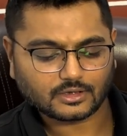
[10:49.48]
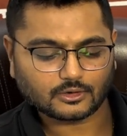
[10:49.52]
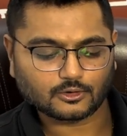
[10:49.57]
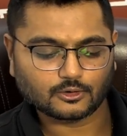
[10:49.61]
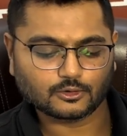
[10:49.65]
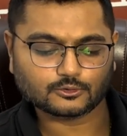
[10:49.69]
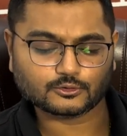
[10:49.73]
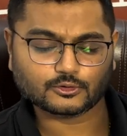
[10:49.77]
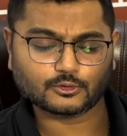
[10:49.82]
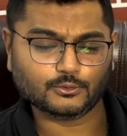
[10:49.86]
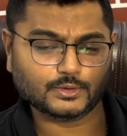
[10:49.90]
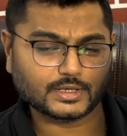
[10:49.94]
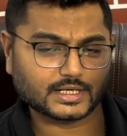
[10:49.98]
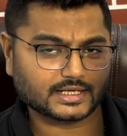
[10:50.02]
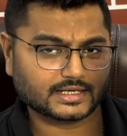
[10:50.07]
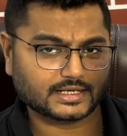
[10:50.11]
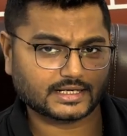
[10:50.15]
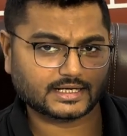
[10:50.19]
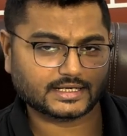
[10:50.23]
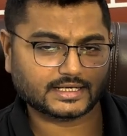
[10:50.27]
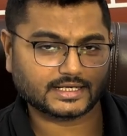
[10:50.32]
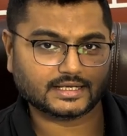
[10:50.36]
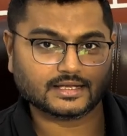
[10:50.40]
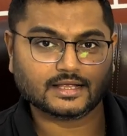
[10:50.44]
Also we are
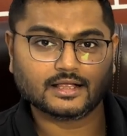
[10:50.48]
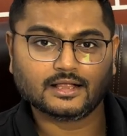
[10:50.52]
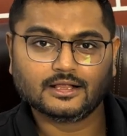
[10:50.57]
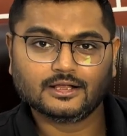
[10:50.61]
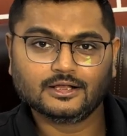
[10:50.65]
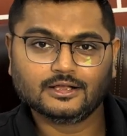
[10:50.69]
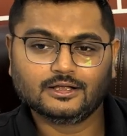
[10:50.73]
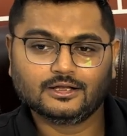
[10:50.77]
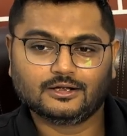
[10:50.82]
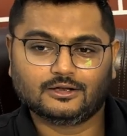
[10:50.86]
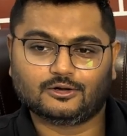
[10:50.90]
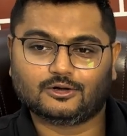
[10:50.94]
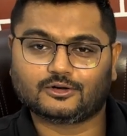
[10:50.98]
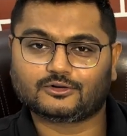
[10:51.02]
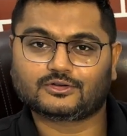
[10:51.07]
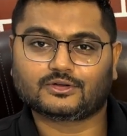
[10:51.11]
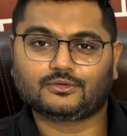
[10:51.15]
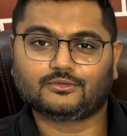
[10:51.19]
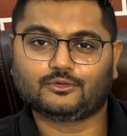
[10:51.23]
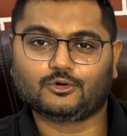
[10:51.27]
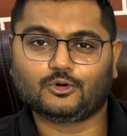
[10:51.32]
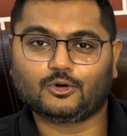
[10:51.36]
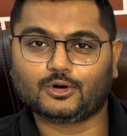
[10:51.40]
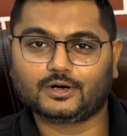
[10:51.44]
getting lots
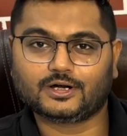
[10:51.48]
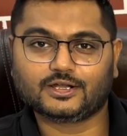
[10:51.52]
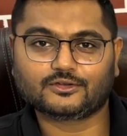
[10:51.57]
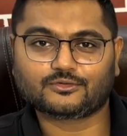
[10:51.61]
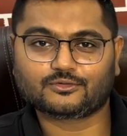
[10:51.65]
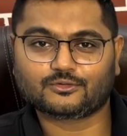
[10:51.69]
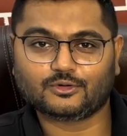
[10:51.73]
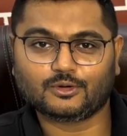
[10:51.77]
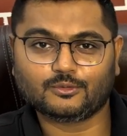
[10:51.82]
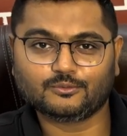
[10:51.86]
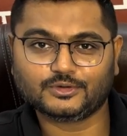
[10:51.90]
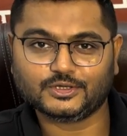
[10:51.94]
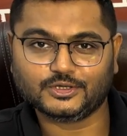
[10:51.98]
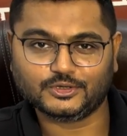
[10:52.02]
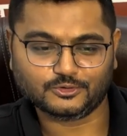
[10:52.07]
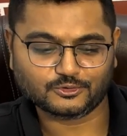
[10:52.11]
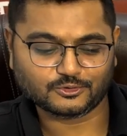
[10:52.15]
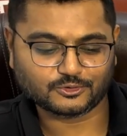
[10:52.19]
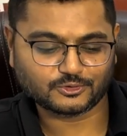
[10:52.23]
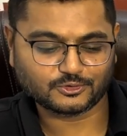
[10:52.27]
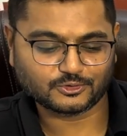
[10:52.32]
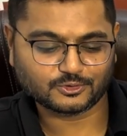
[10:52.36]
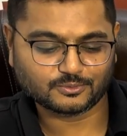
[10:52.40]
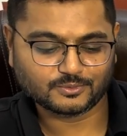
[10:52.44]
of orders from the
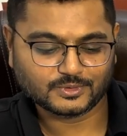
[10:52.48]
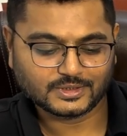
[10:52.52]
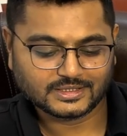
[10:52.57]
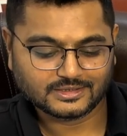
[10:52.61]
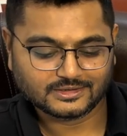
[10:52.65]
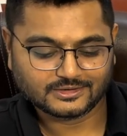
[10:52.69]
YouTube.